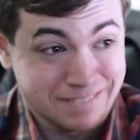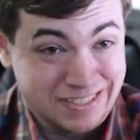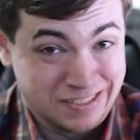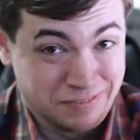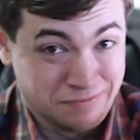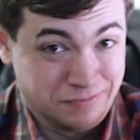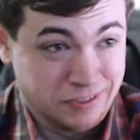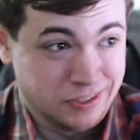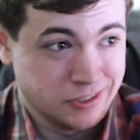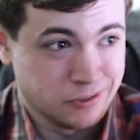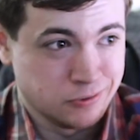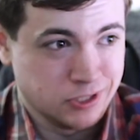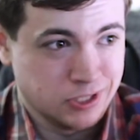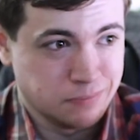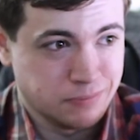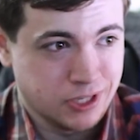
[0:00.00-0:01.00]
I don't feel like it
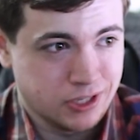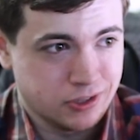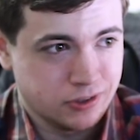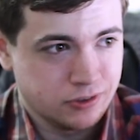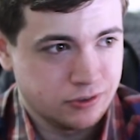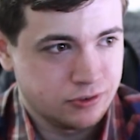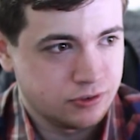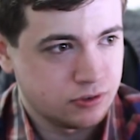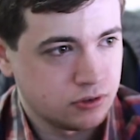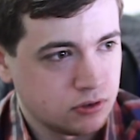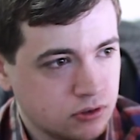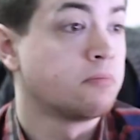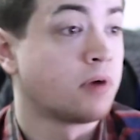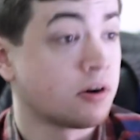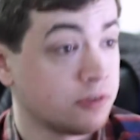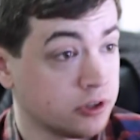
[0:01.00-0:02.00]
really matters.
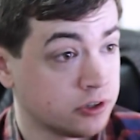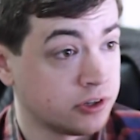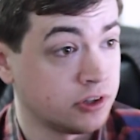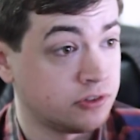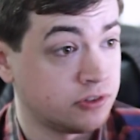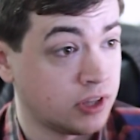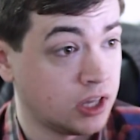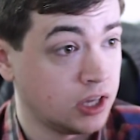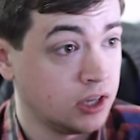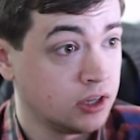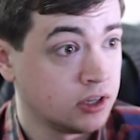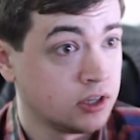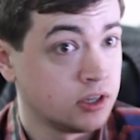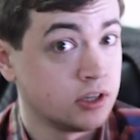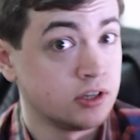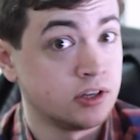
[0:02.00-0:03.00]
Marvel or DC?
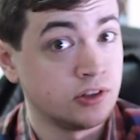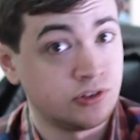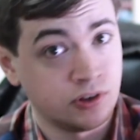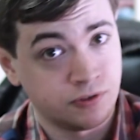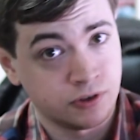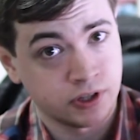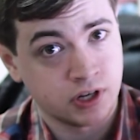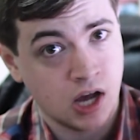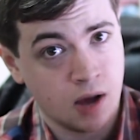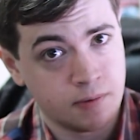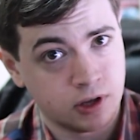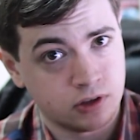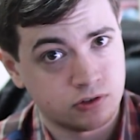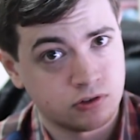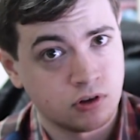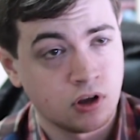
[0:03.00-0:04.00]
DC for the
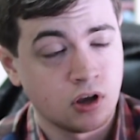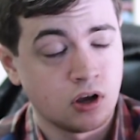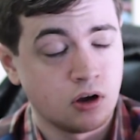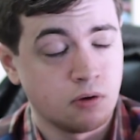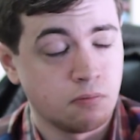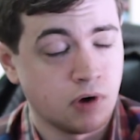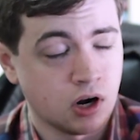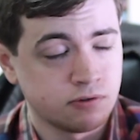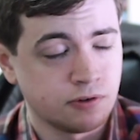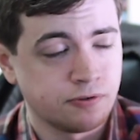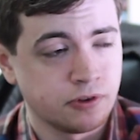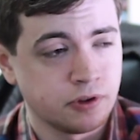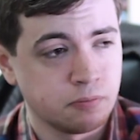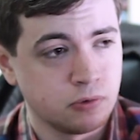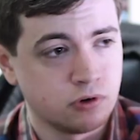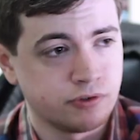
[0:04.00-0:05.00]
comics, Marvel
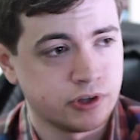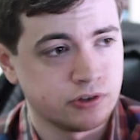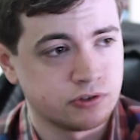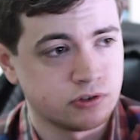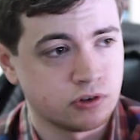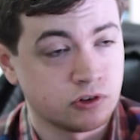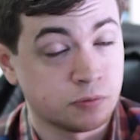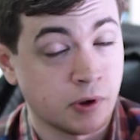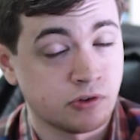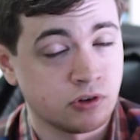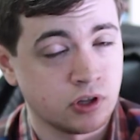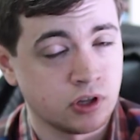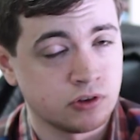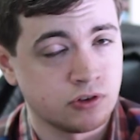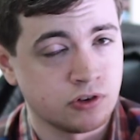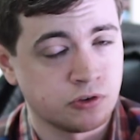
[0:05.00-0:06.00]
for the movies,
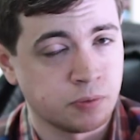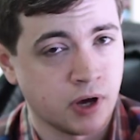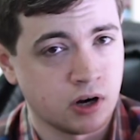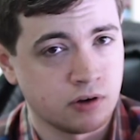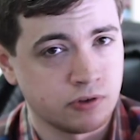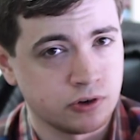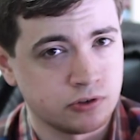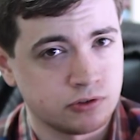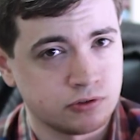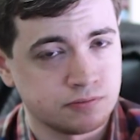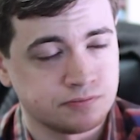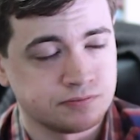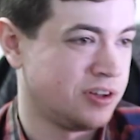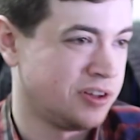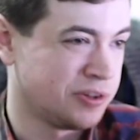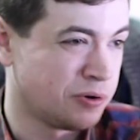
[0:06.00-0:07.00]
especially Into the Spider Verse.
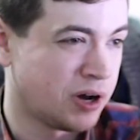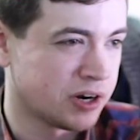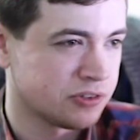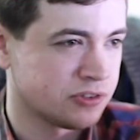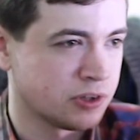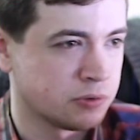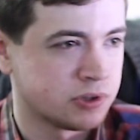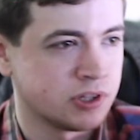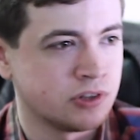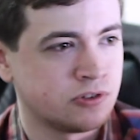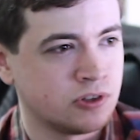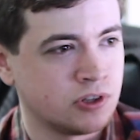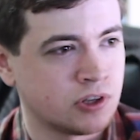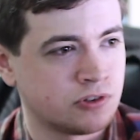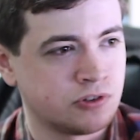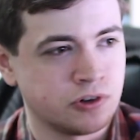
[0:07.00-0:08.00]
Although honestly, with
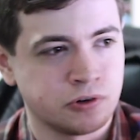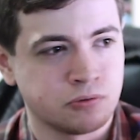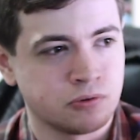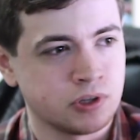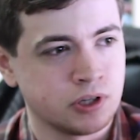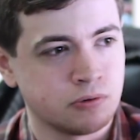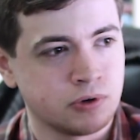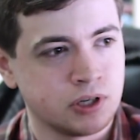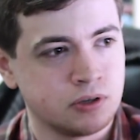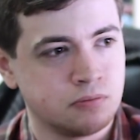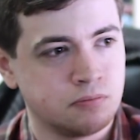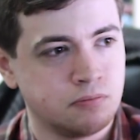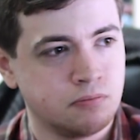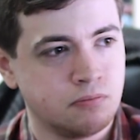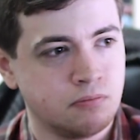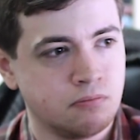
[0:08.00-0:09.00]
DC, I still don't really read
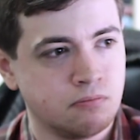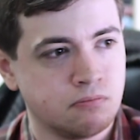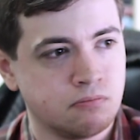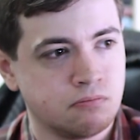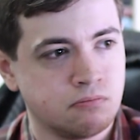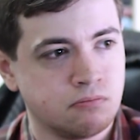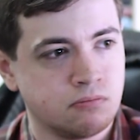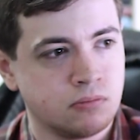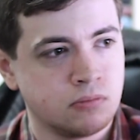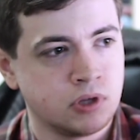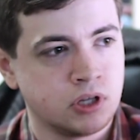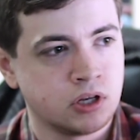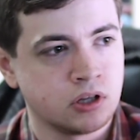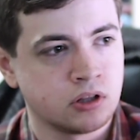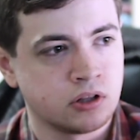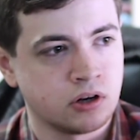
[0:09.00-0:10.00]

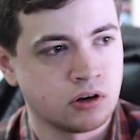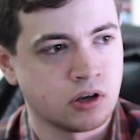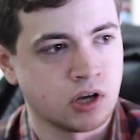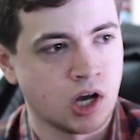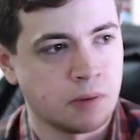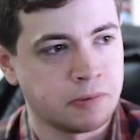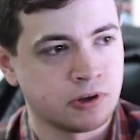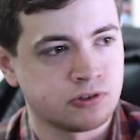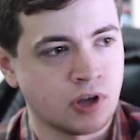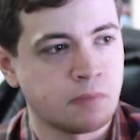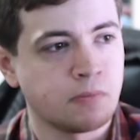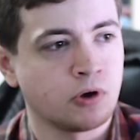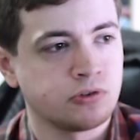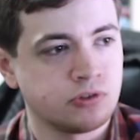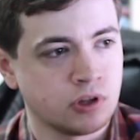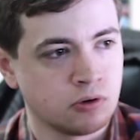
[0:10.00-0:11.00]
many of their comics. I
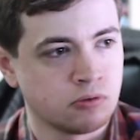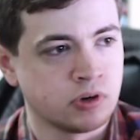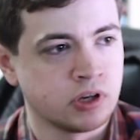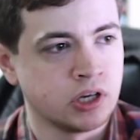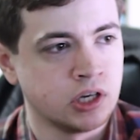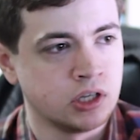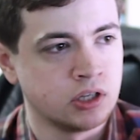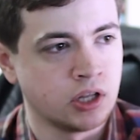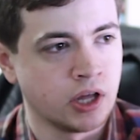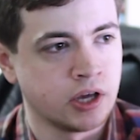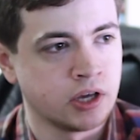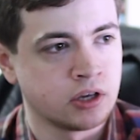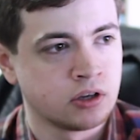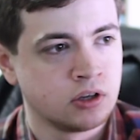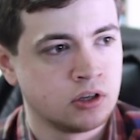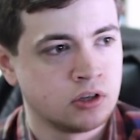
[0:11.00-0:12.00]
mostly read like